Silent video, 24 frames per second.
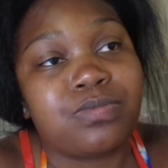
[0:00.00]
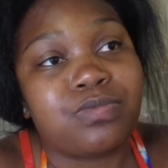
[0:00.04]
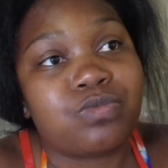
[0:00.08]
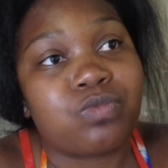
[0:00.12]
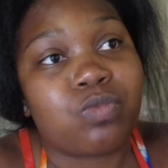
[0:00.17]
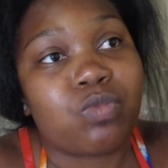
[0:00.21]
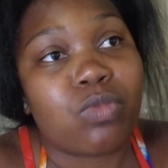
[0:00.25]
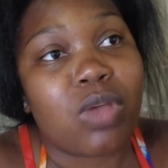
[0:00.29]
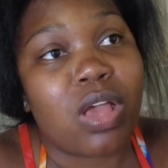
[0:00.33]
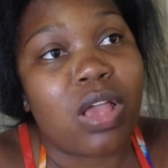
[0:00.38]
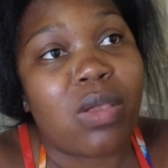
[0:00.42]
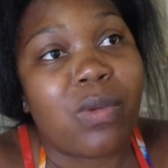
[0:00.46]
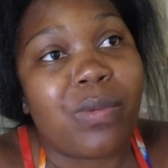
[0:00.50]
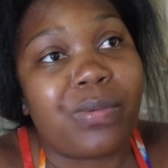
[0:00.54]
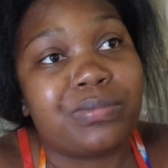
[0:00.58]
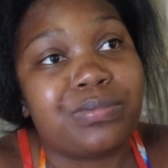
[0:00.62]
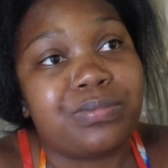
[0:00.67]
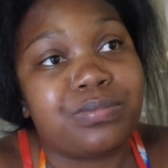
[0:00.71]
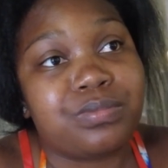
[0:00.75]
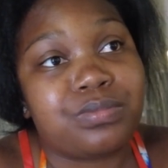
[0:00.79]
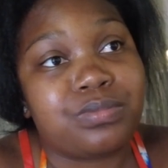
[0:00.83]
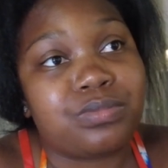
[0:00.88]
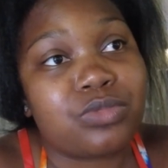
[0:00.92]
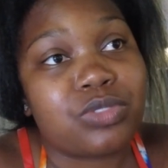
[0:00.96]
Like,
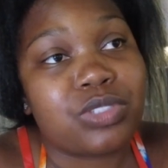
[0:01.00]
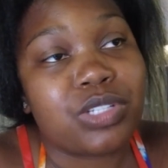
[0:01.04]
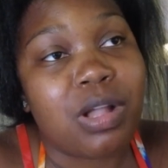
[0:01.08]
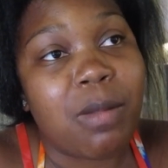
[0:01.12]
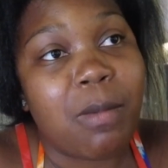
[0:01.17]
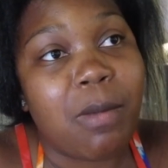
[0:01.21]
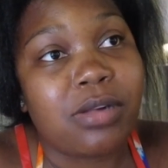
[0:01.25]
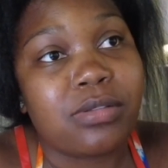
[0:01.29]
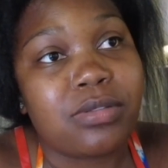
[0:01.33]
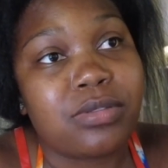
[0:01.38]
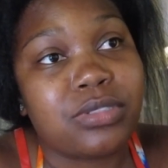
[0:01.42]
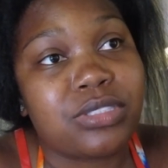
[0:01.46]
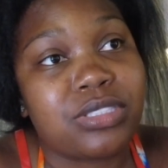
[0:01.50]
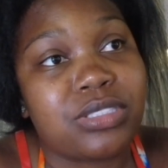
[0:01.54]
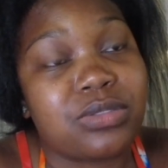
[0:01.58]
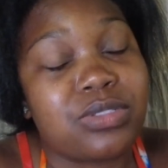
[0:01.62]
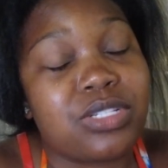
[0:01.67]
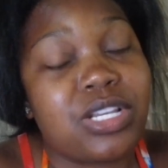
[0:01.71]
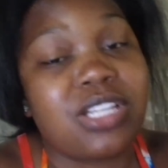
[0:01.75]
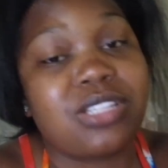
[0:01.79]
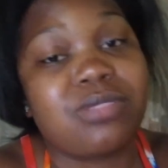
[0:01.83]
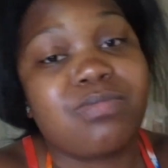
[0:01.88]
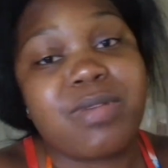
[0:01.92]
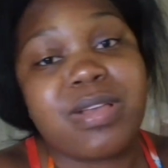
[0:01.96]
come on closer.
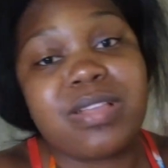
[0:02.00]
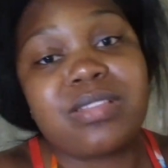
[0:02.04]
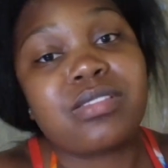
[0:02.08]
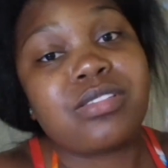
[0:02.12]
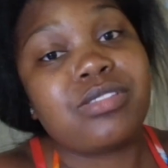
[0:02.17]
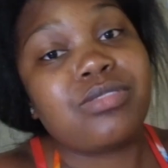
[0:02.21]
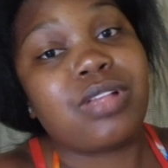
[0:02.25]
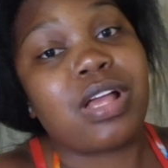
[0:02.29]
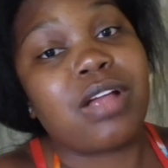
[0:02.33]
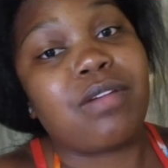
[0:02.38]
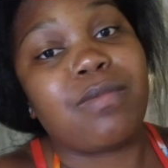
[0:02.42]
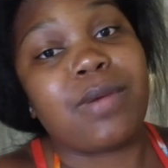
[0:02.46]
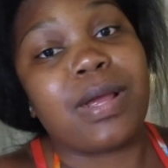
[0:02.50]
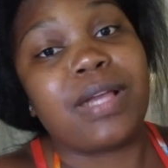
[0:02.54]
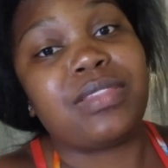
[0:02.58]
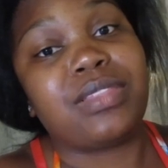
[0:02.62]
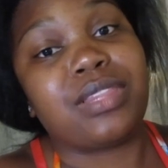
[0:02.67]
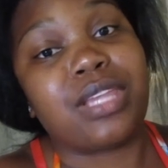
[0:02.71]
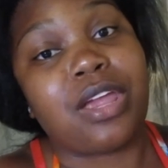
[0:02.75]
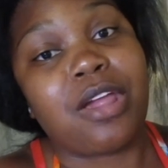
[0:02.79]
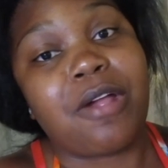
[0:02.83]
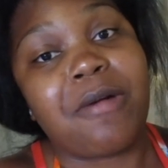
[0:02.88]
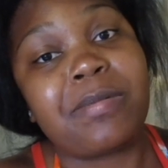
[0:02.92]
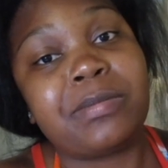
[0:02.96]
It's basically like right
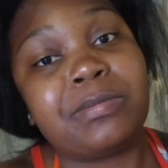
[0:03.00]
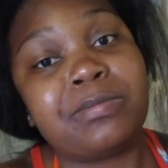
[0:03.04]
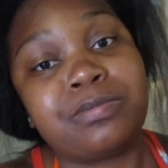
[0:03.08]
there.